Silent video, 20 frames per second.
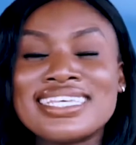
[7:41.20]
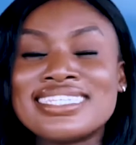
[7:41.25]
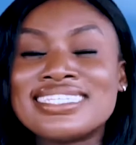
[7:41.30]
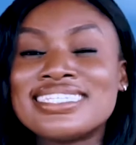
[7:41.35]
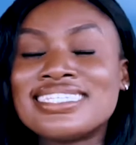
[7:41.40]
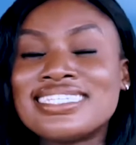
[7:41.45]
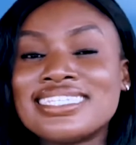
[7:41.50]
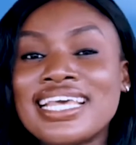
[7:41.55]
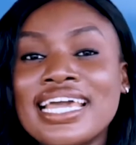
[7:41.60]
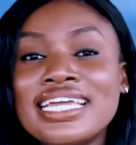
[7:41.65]

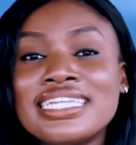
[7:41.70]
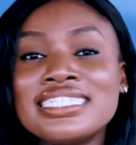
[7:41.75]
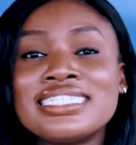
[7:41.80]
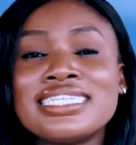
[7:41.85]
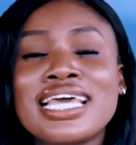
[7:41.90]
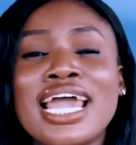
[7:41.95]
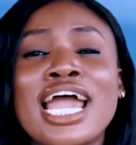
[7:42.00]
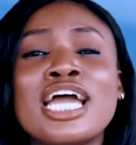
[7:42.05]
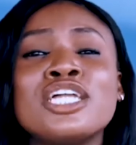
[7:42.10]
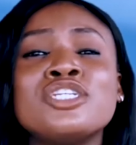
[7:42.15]

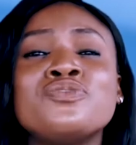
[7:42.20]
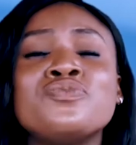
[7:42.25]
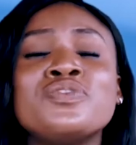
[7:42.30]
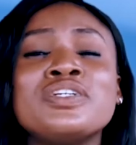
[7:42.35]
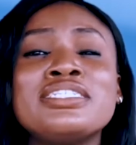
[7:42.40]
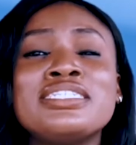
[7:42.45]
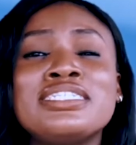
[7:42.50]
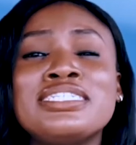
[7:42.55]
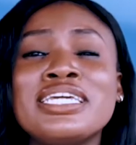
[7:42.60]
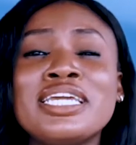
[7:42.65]
send and
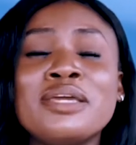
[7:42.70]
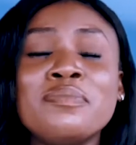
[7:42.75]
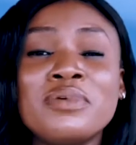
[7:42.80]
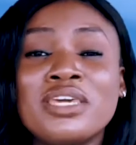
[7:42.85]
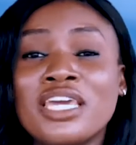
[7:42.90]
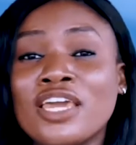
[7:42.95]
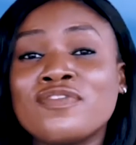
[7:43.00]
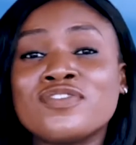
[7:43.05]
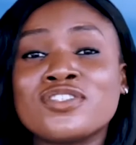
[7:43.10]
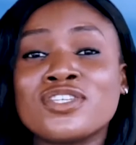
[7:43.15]
redeem
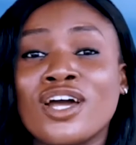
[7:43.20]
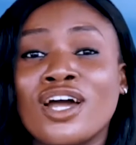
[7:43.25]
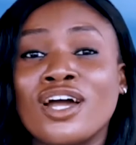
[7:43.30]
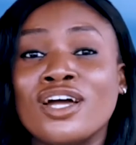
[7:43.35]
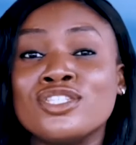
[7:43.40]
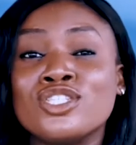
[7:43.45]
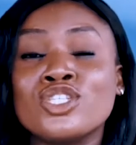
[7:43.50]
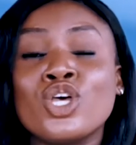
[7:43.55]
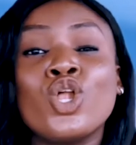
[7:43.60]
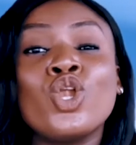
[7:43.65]
gift
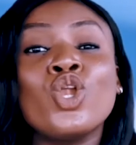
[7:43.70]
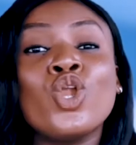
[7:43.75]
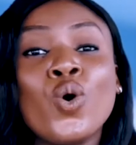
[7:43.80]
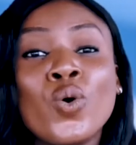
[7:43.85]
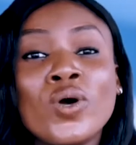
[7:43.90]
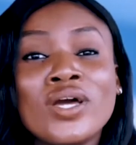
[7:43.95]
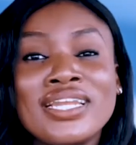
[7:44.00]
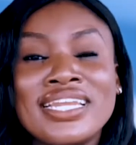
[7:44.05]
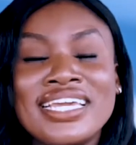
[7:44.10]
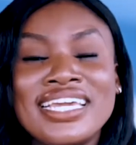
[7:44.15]
cards
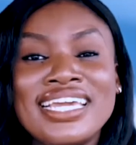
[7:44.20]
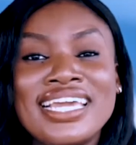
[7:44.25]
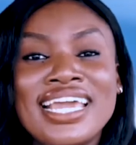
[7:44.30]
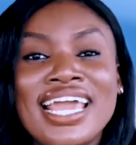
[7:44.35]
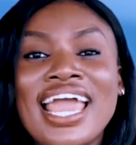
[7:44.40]
locally